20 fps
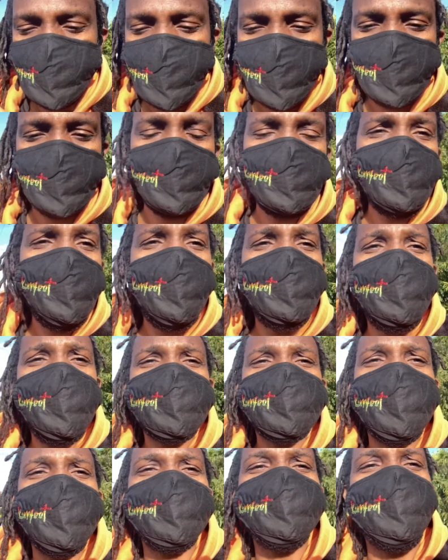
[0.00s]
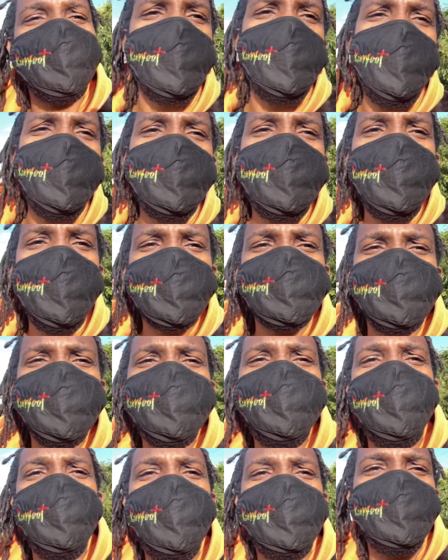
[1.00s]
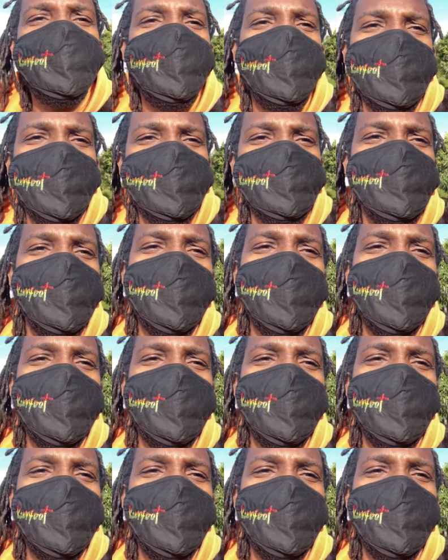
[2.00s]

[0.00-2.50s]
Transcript: So you always get that alert when I upload a new